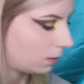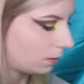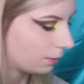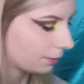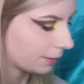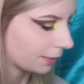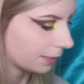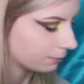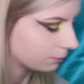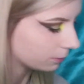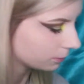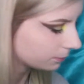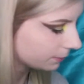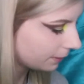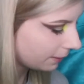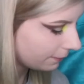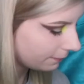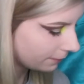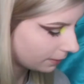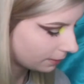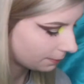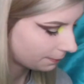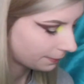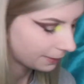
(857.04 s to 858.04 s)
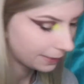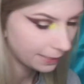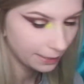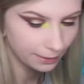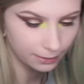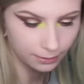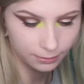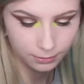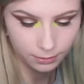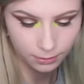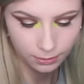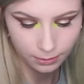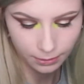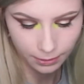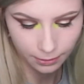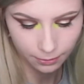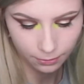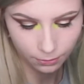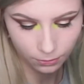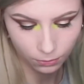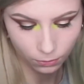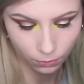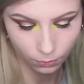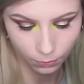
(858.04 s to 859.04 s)
Okay, once we have that packed into the
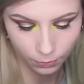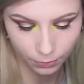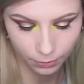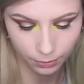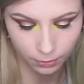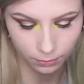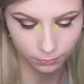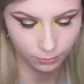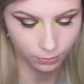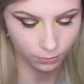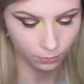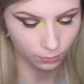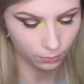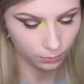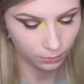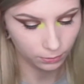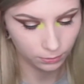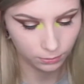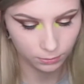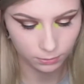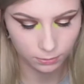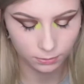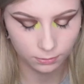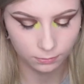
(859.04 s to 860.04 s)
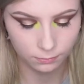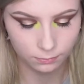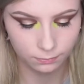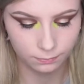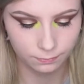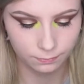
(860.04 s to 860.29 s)
inner corner, of course,